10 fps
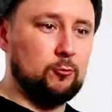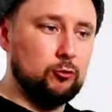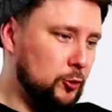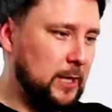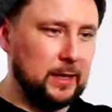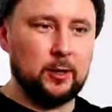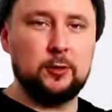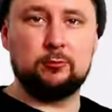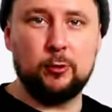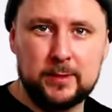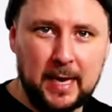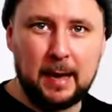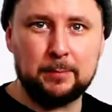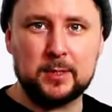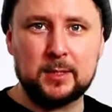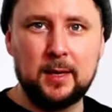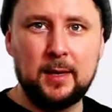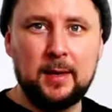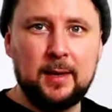root shadows, root taps.